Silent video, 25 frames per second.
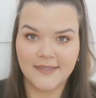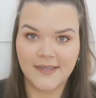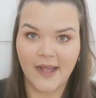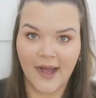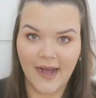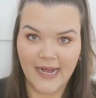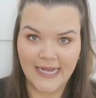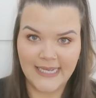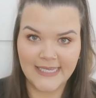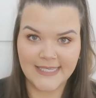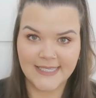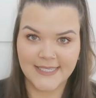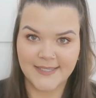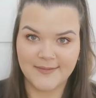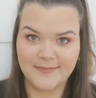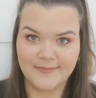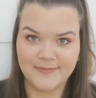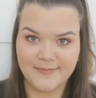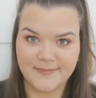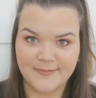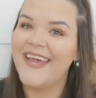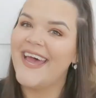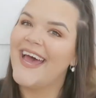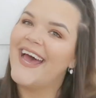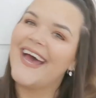Guys,
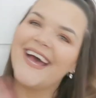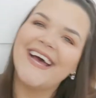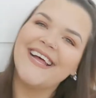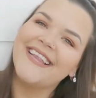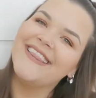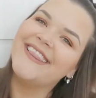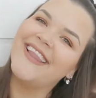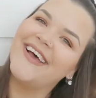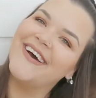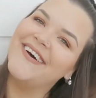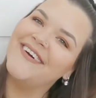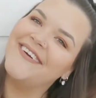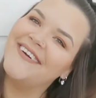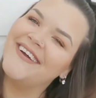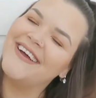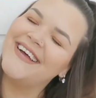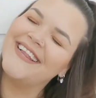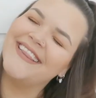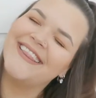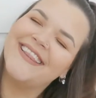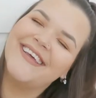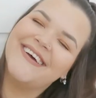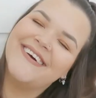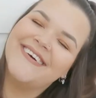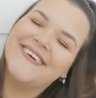hello,
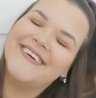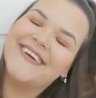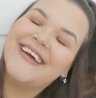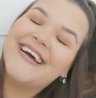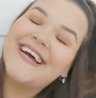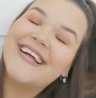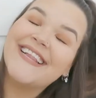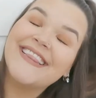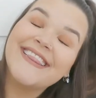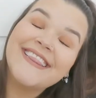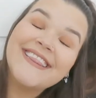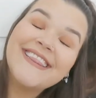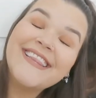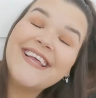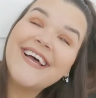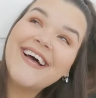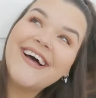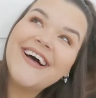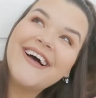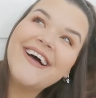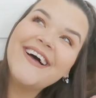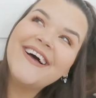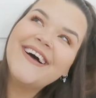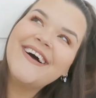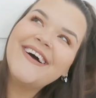hello,
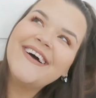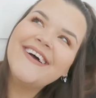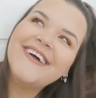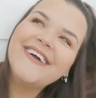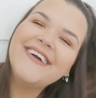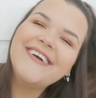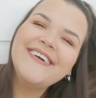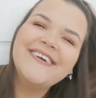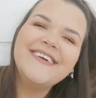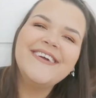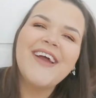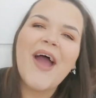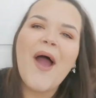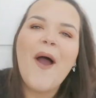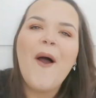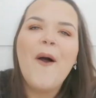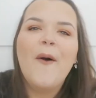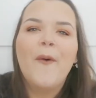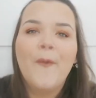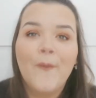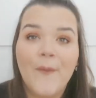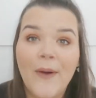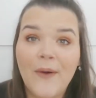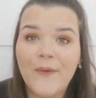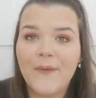hello.
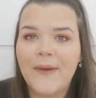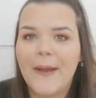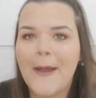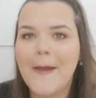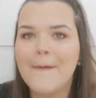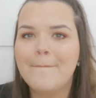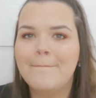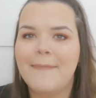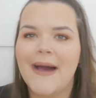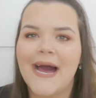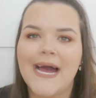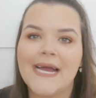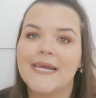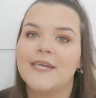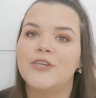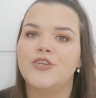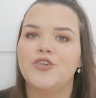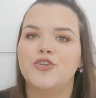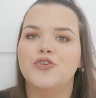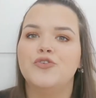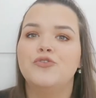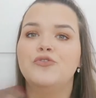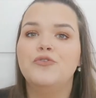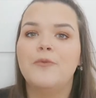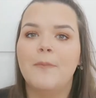Welcome back
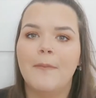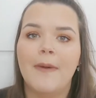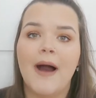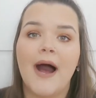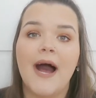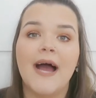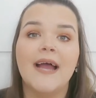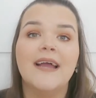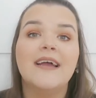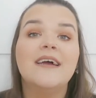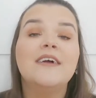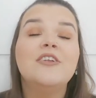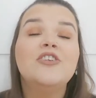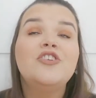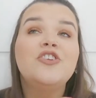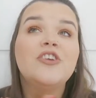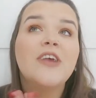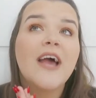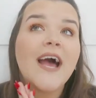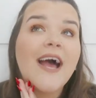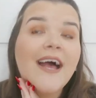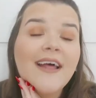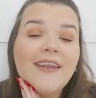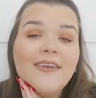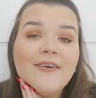to my
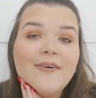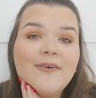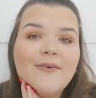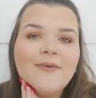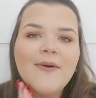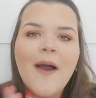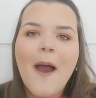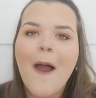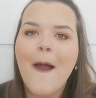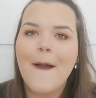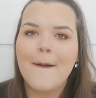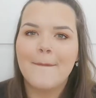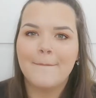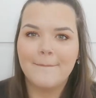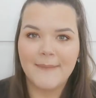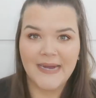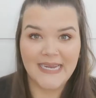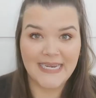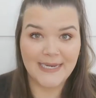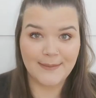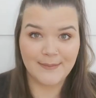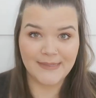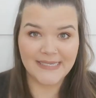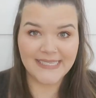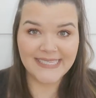channel. My
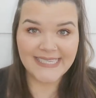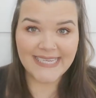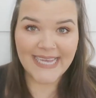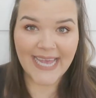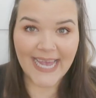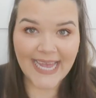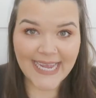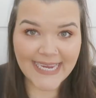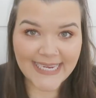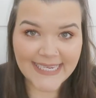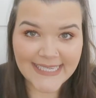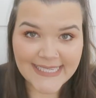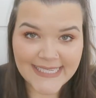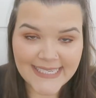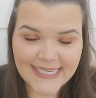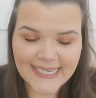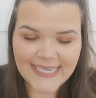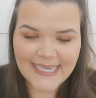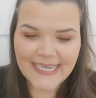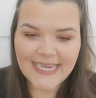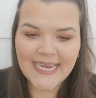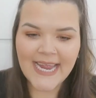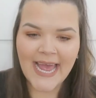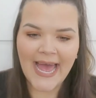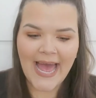name is
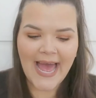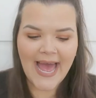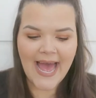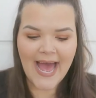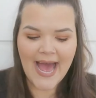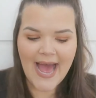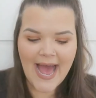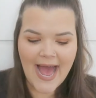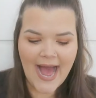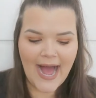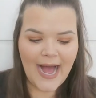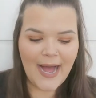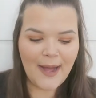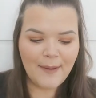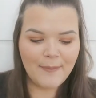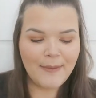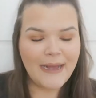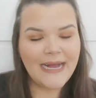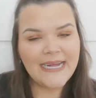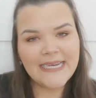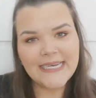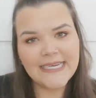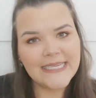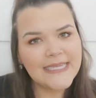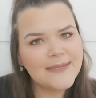Katie.
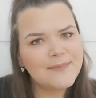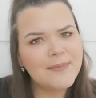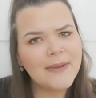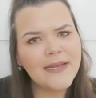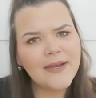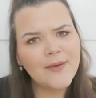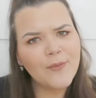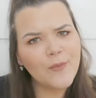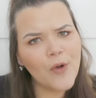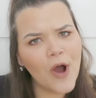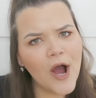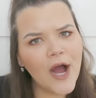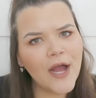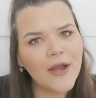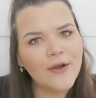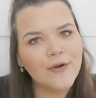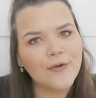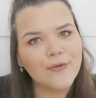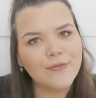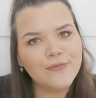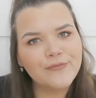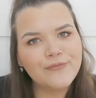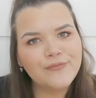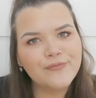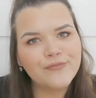It's been a
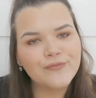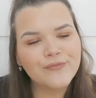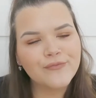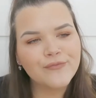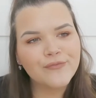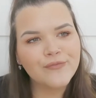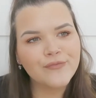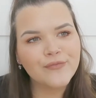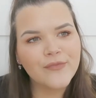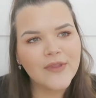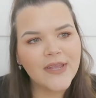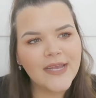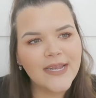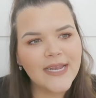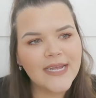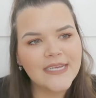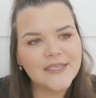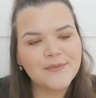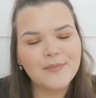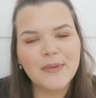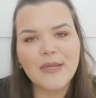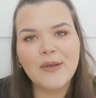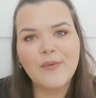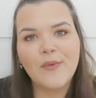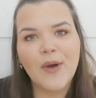while. It has
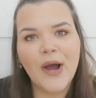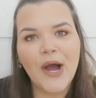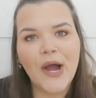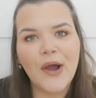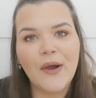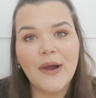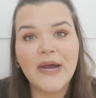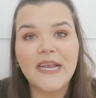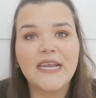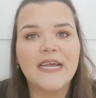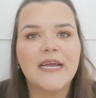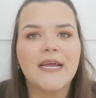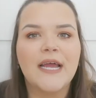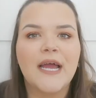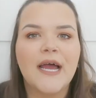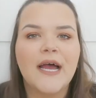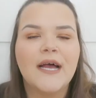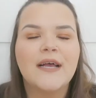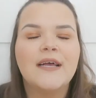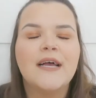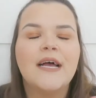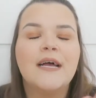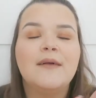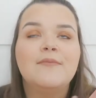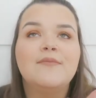been a while and I
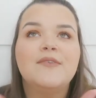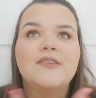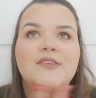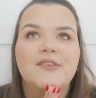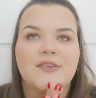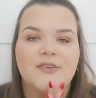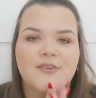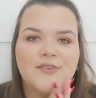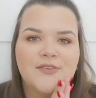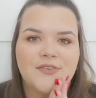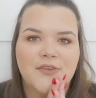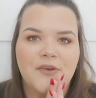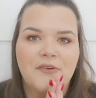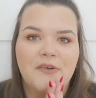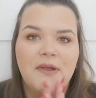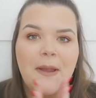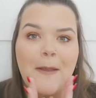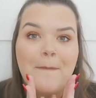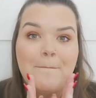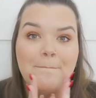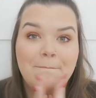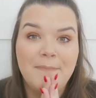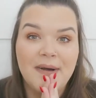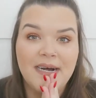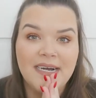am so sorry,
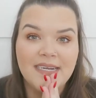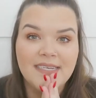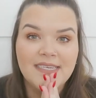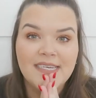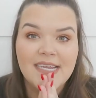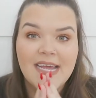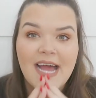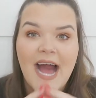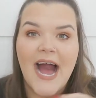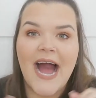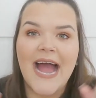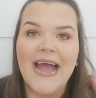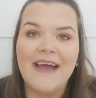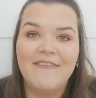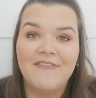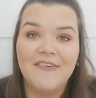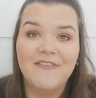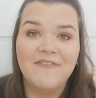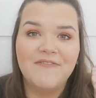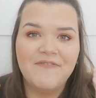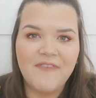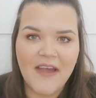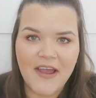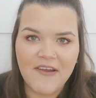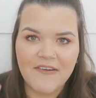but I have a
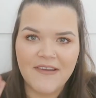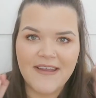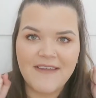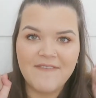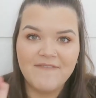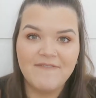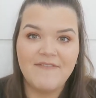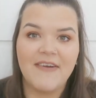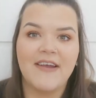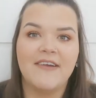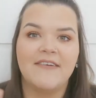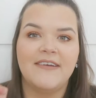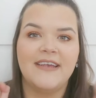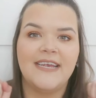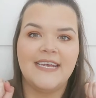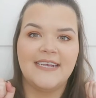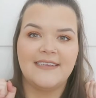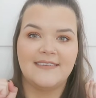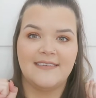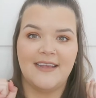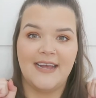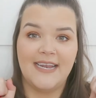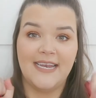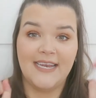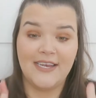very, very
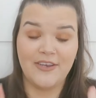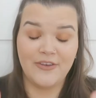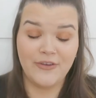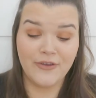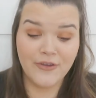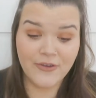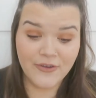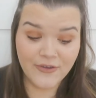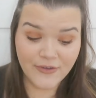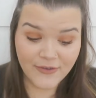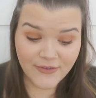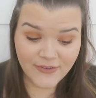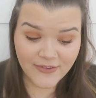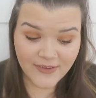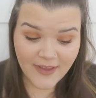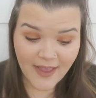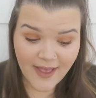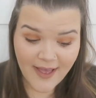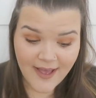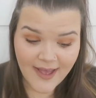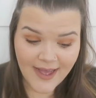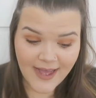exciting news.